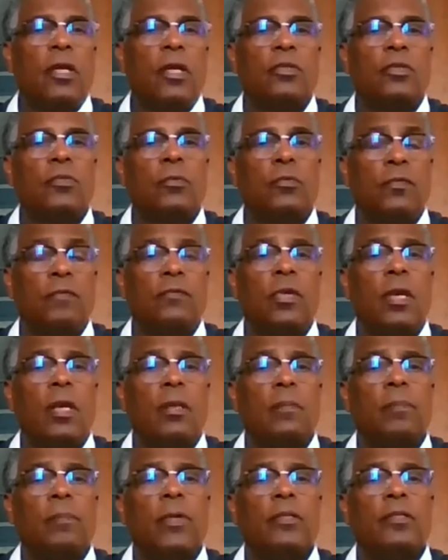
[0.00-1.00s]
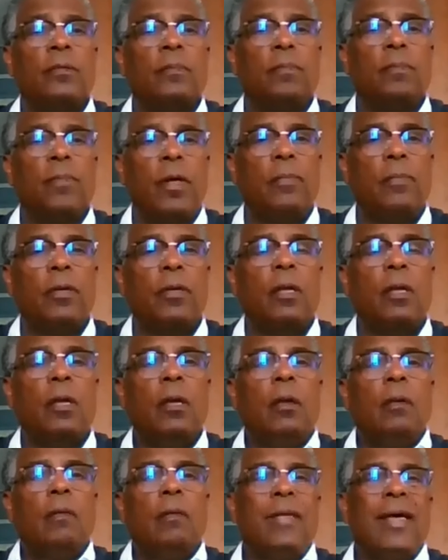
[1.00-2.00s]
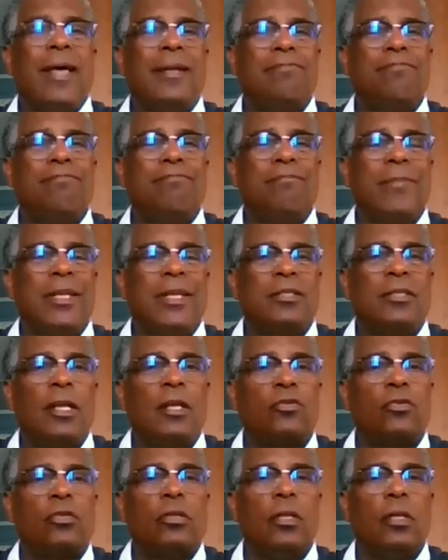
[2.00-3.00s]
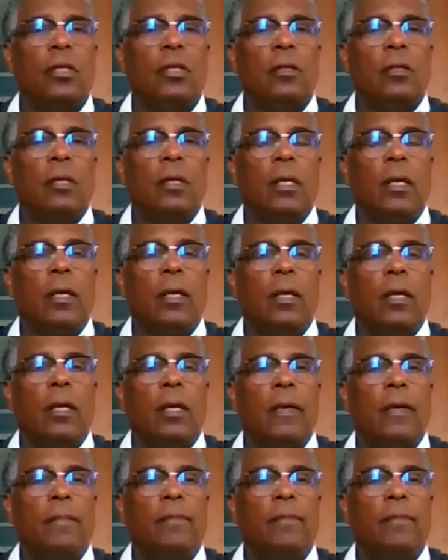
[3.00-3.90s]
who has been outspoken about the Port Authority's performance, acknowledges that the